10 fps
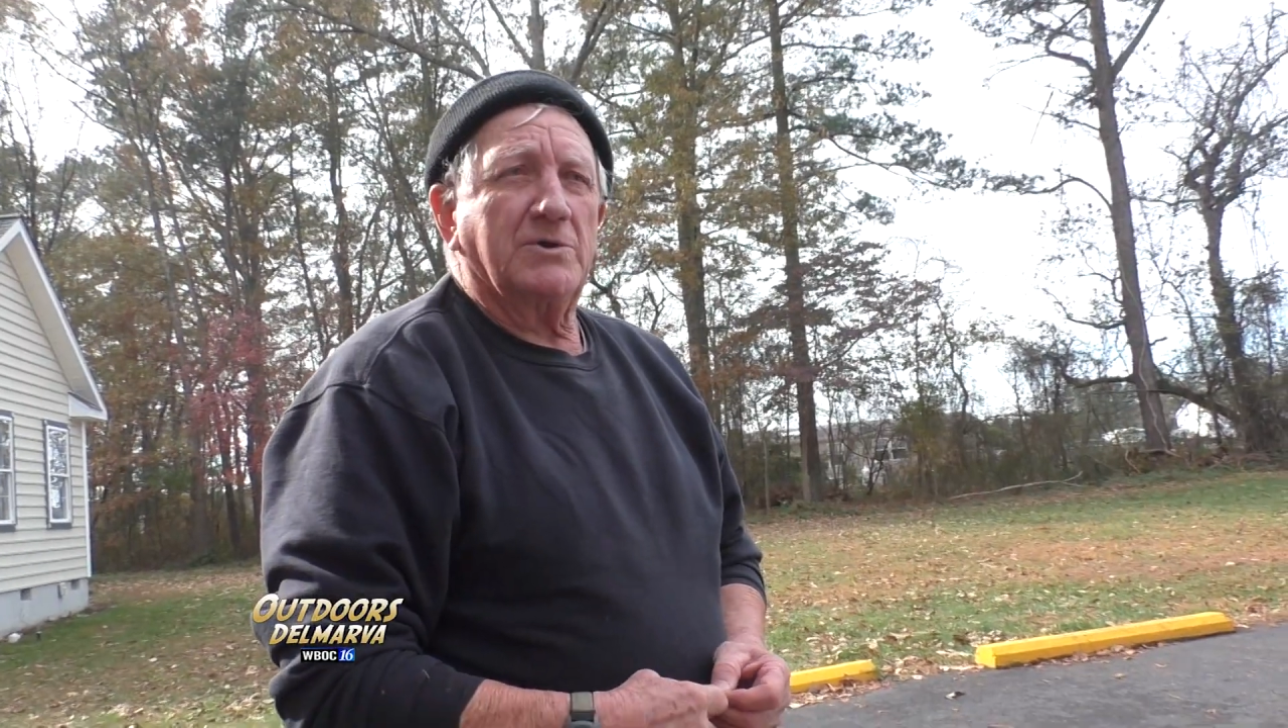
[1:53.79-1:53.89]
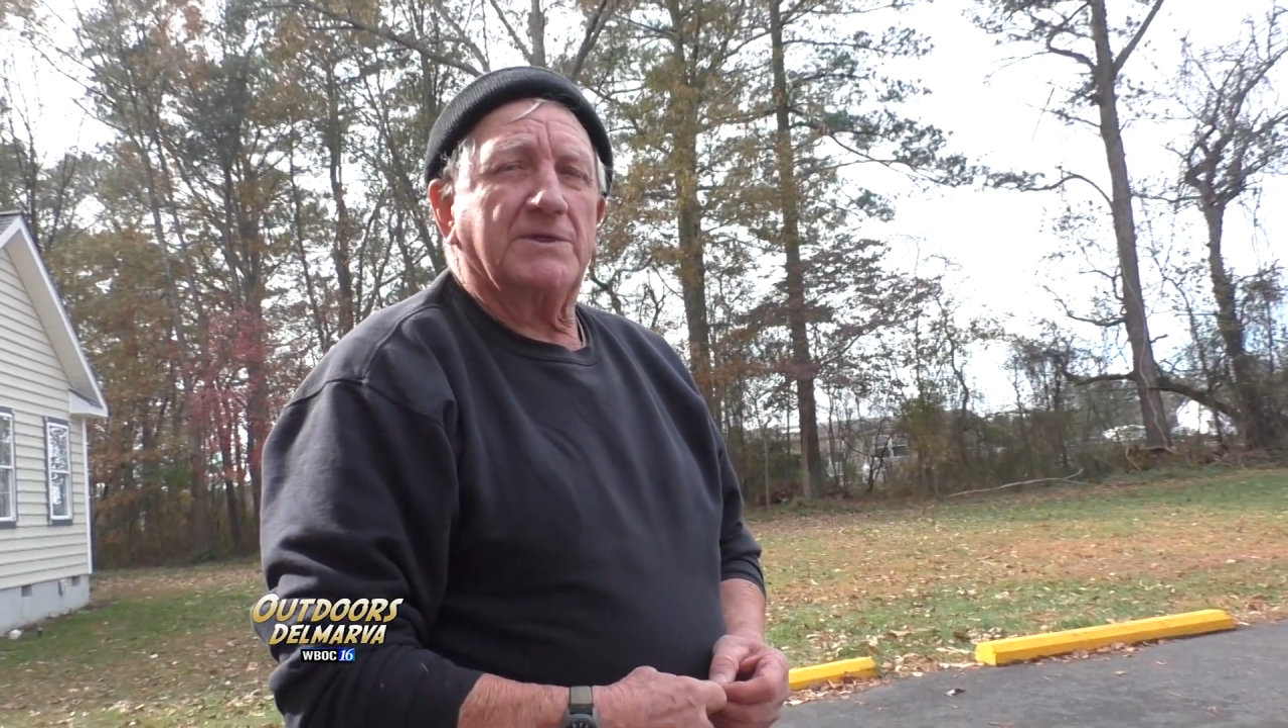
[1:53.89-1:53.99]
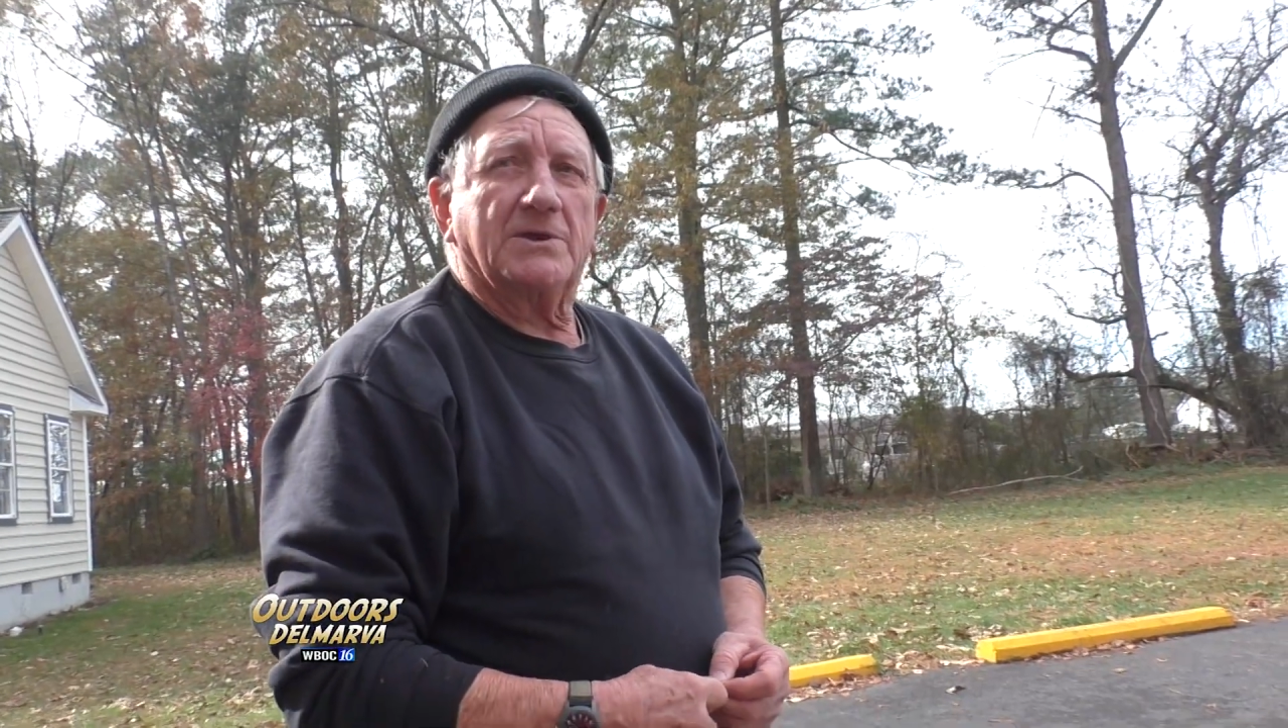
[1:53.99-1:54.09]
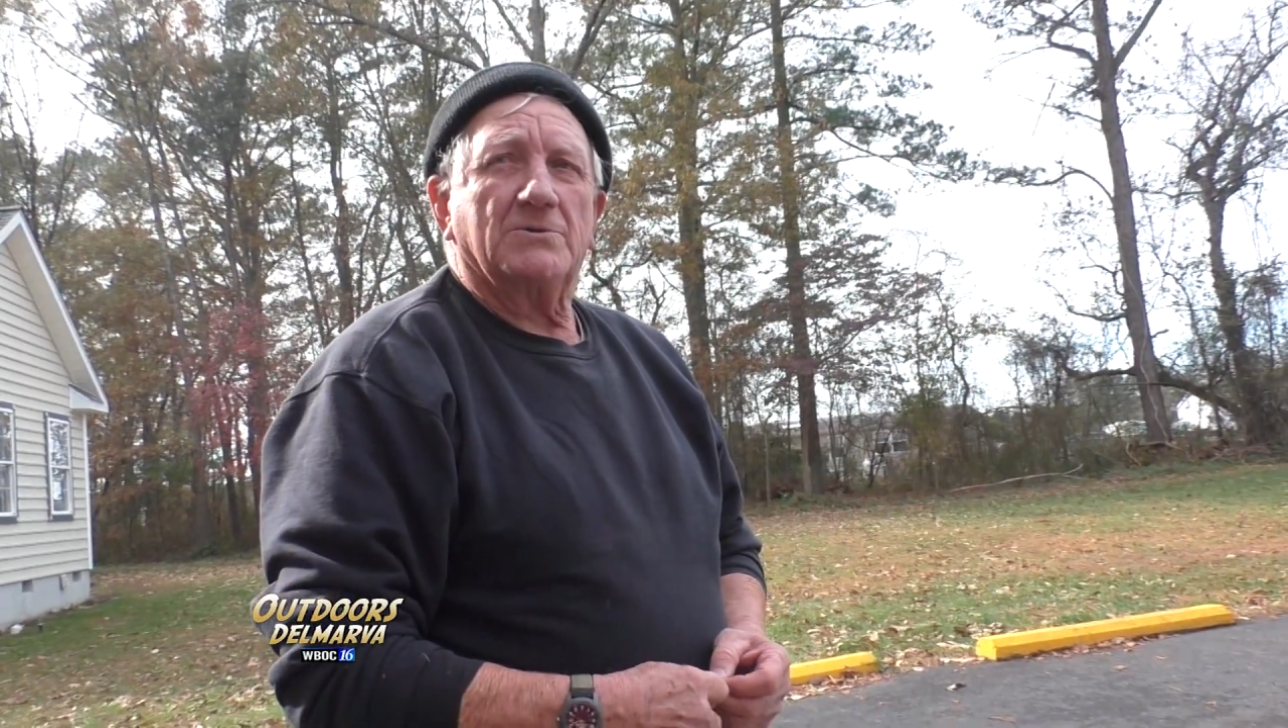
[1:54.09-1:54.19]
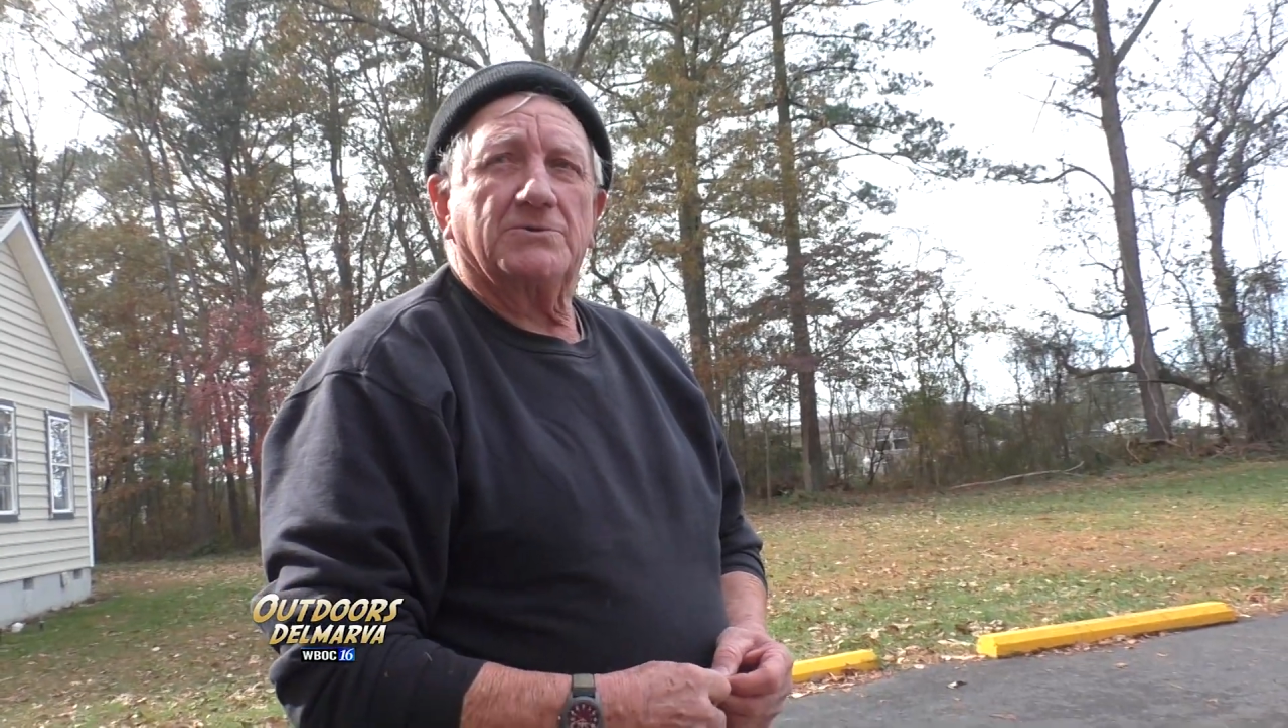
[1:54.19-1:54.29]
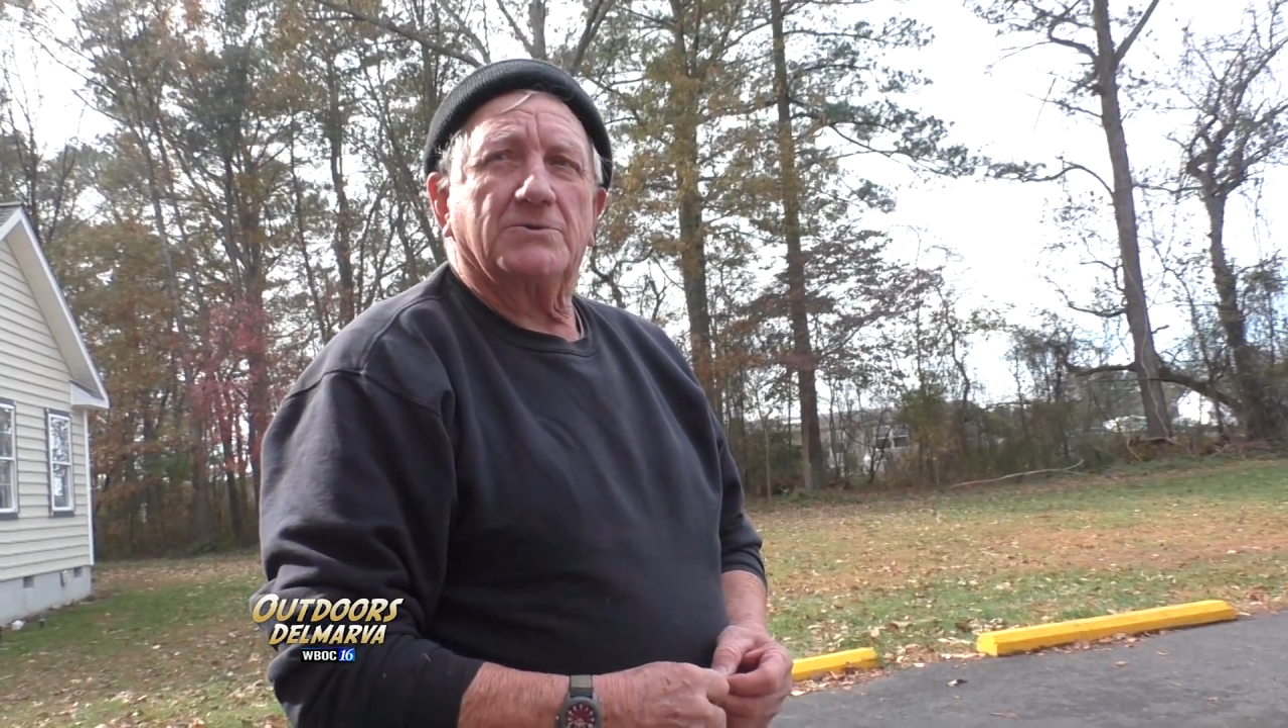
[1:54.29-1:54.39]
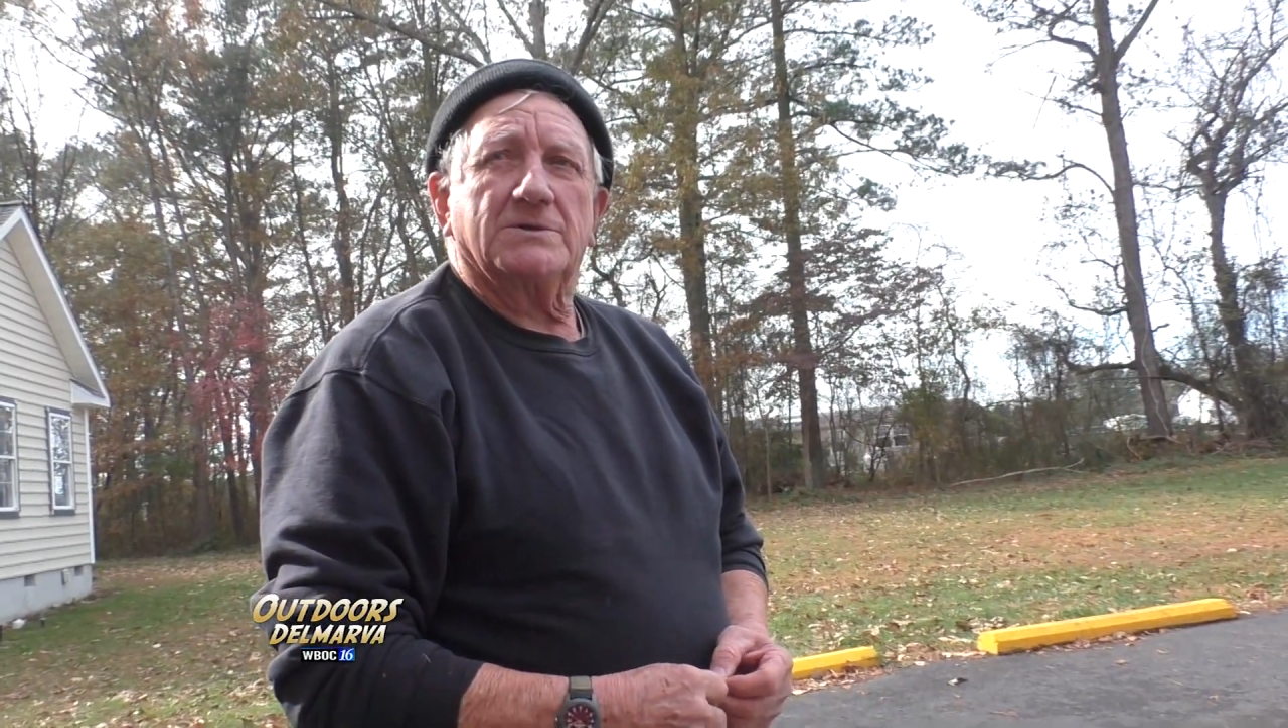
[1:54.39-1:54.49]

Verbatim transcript: or anything on to